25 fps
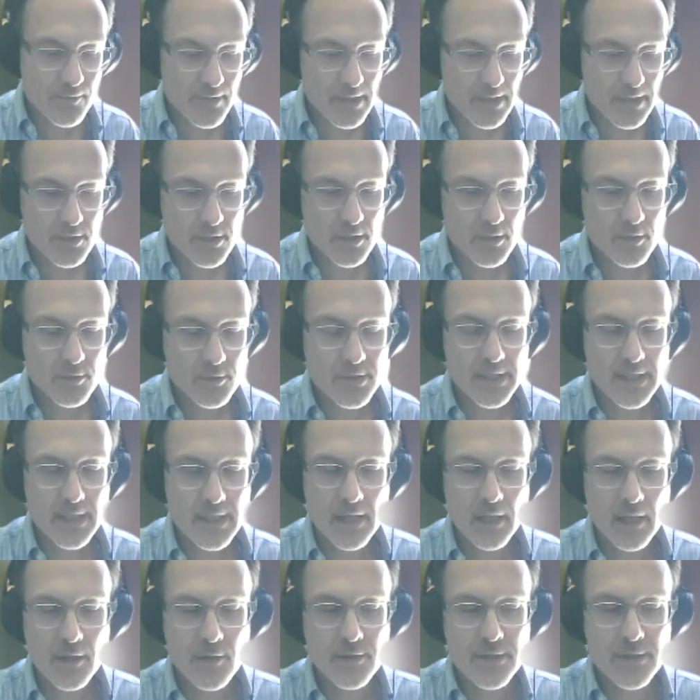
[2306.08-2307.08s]
of issues,
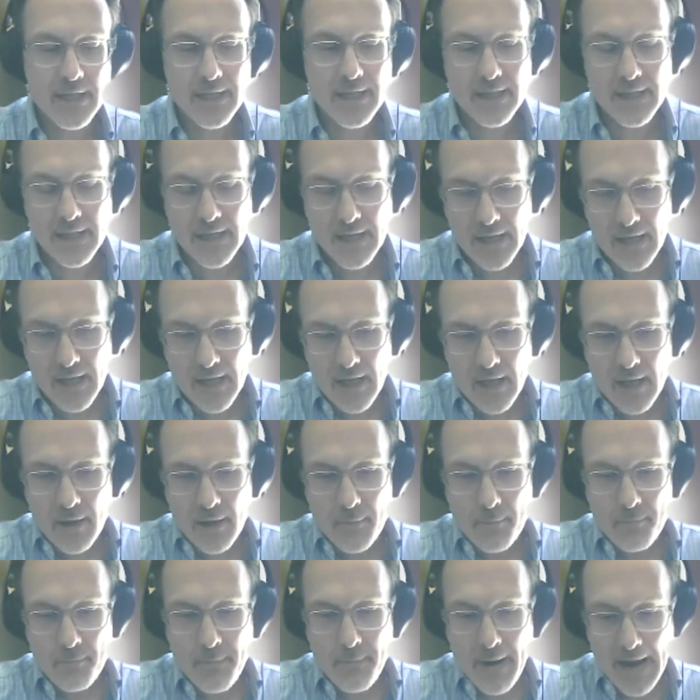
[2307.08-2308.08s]
including
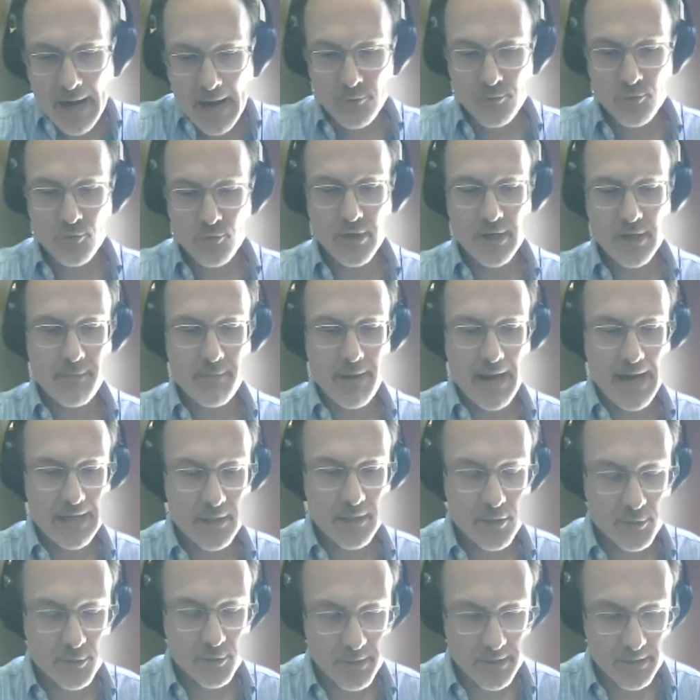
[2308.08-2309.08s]
boundary
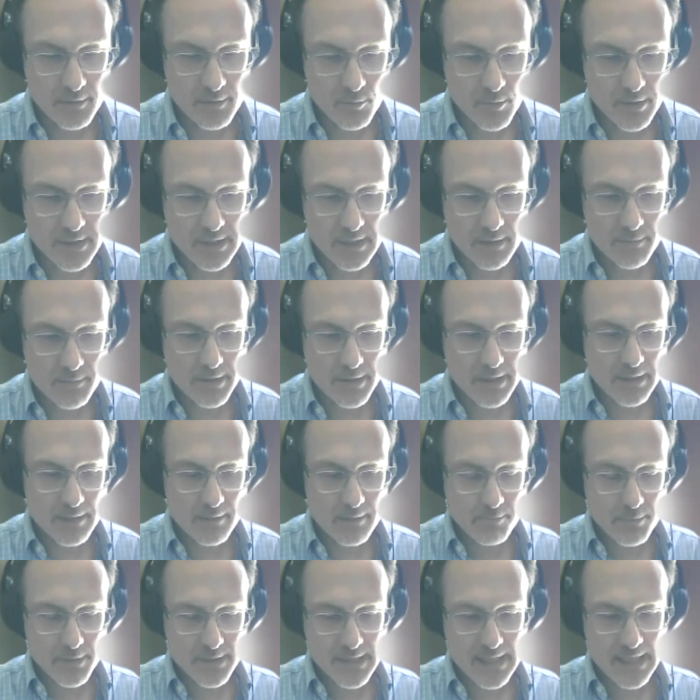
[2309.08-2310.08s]
management, which can be
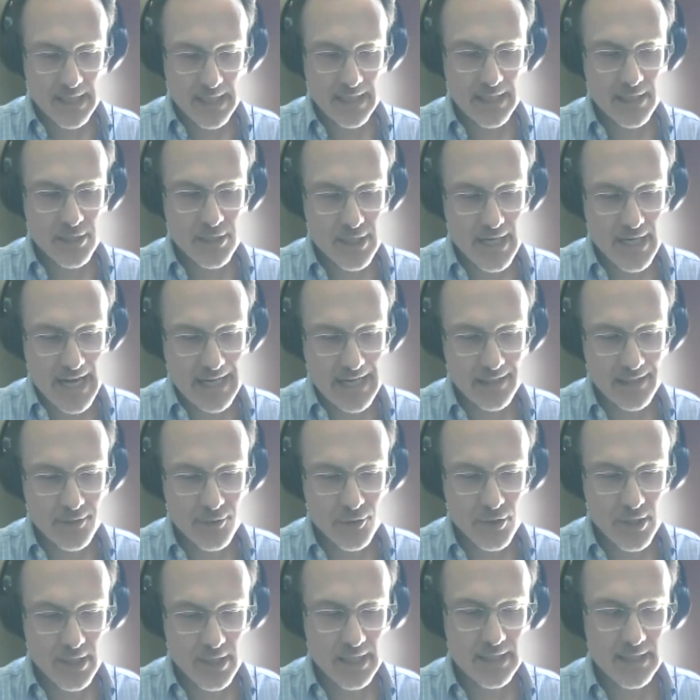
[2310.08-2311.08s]
particularly
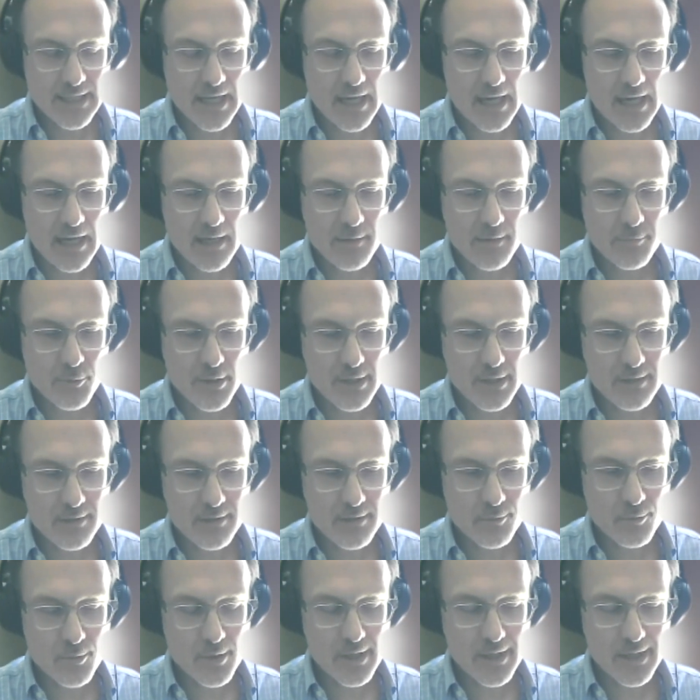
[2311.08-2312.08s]
challenging in a hybrid
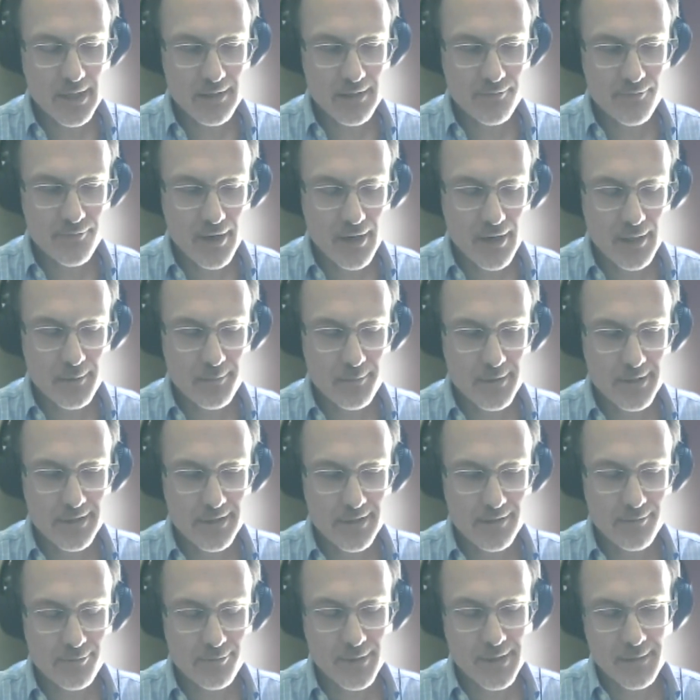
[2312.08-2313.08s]
work environment.
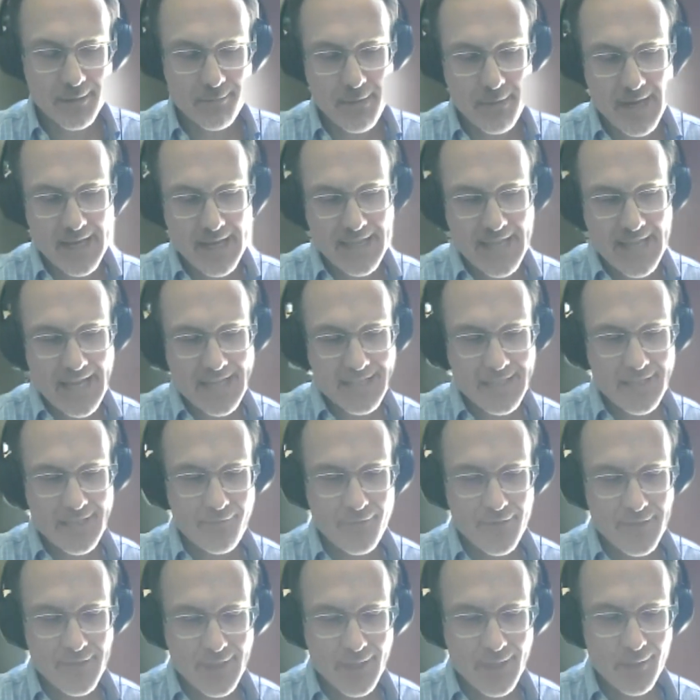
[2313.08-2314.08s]
If we compare that to the
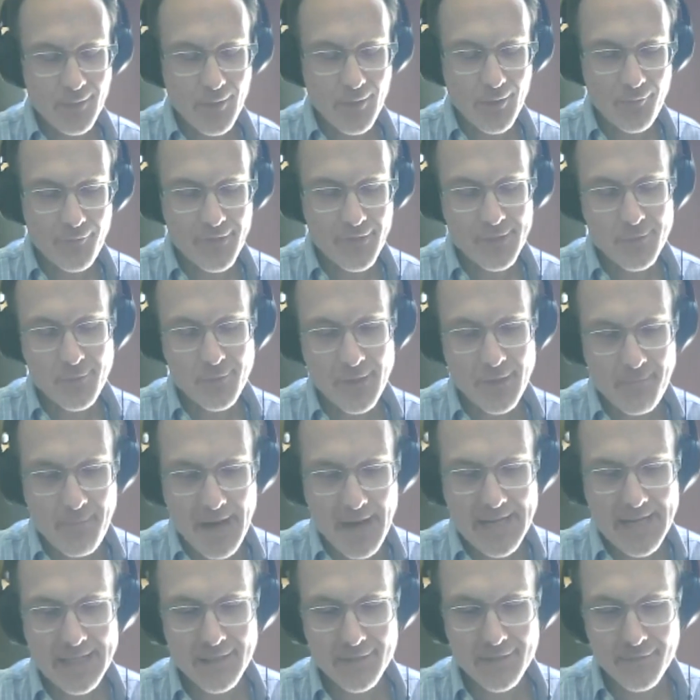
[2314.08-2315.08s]
physical office, where
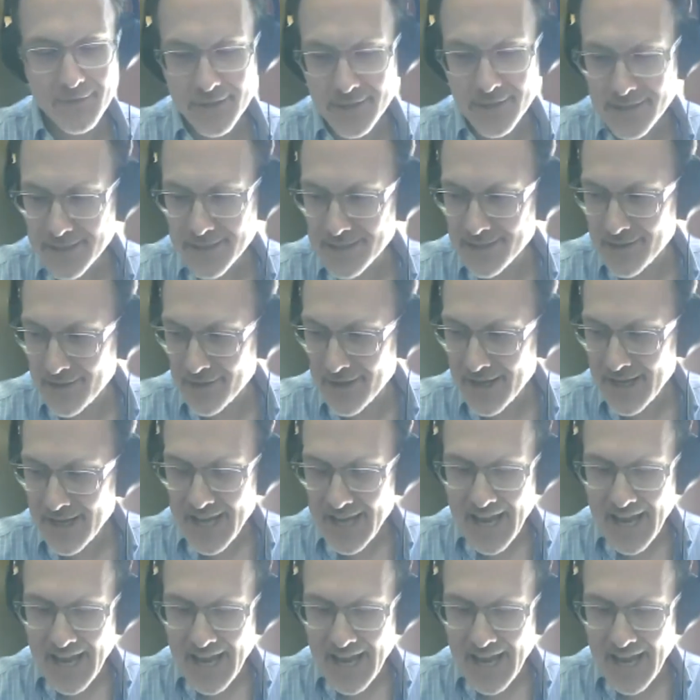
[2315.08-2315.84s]
many of us, our